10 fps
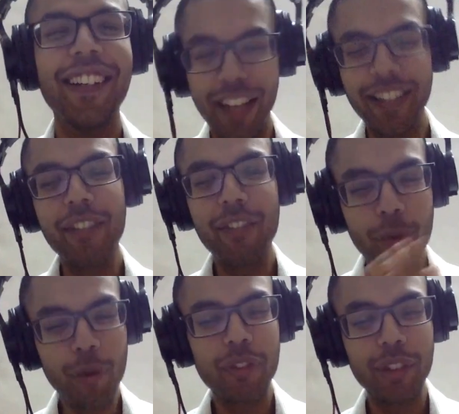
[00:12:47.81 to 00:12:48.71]
And then we
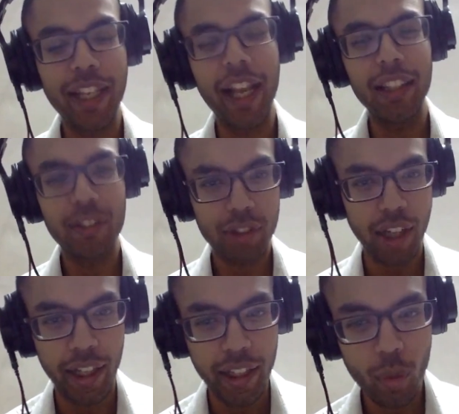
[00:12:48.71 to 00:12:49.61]
move to the health
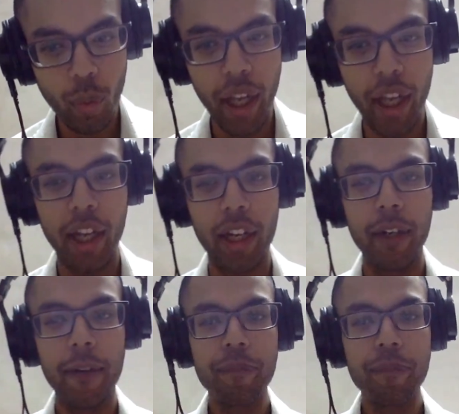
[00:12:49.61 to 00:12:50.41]
side, where